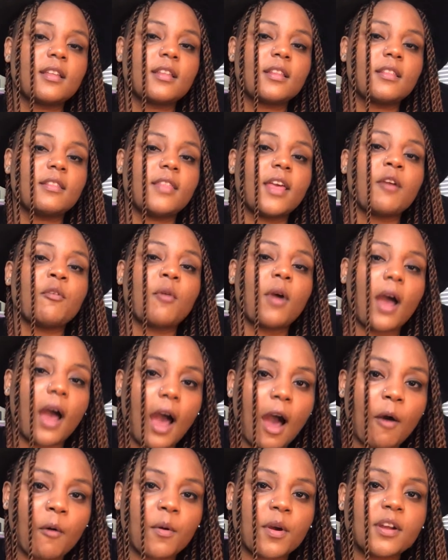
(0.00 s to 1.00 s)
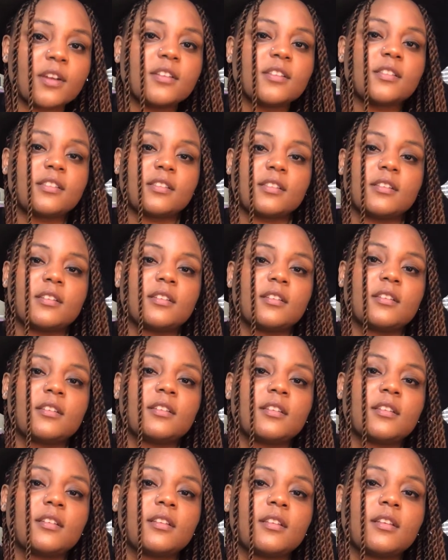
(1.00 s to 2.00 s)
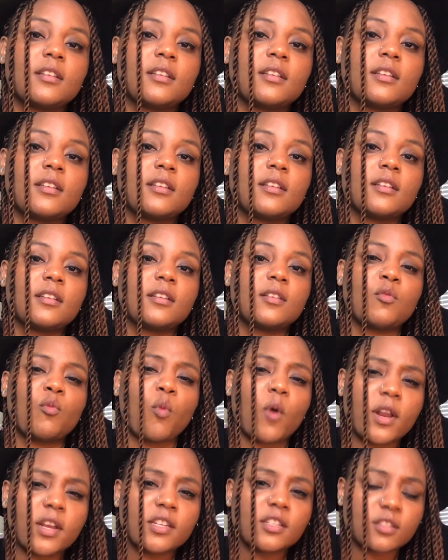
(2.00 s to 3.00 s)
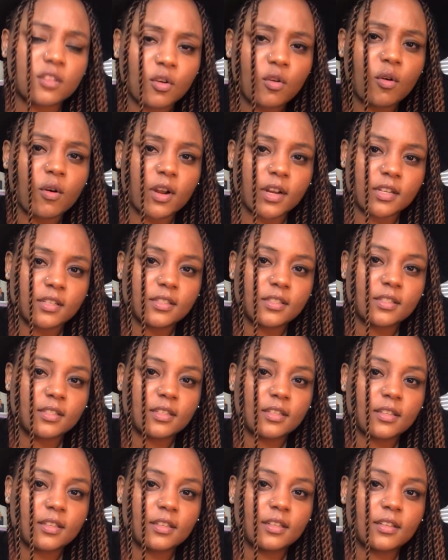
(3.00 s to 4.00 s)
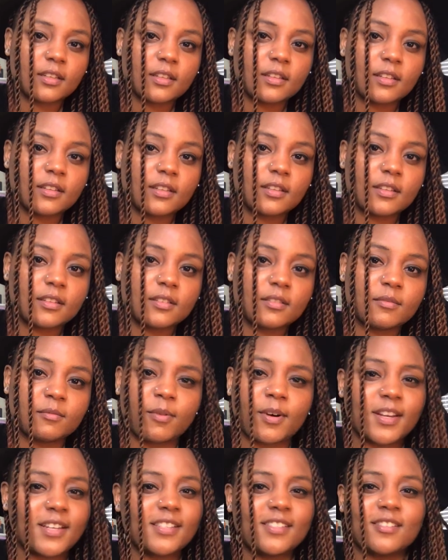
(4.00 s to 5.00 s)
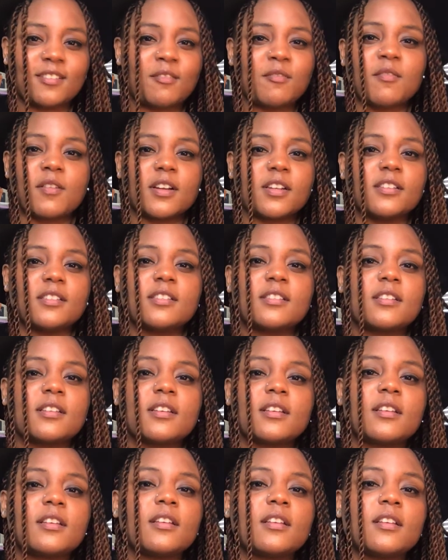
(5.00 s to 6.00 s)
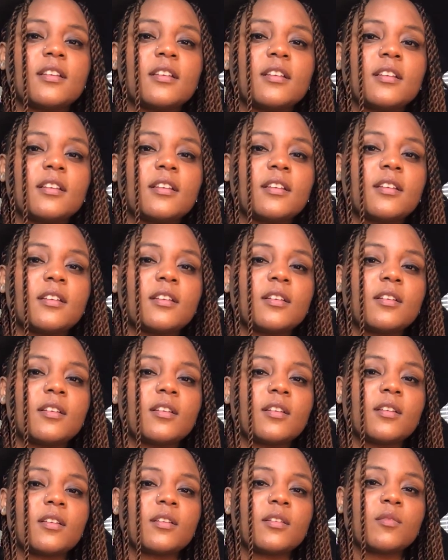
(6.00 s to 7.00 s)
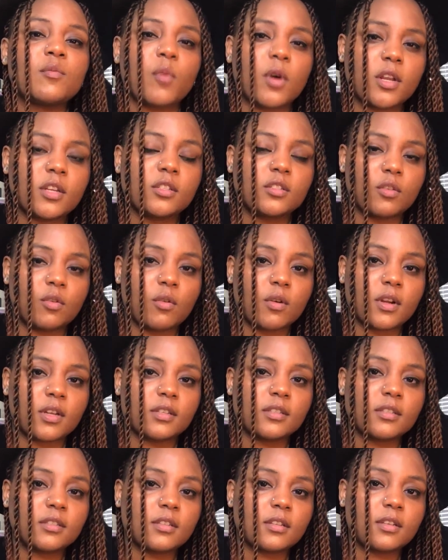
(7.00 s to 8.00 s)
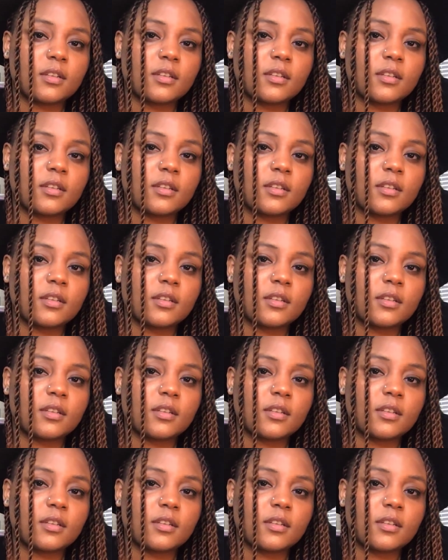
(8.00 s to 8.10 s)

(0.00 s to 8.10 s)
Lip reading: They were ours. What is yours? What is yours? What is yours?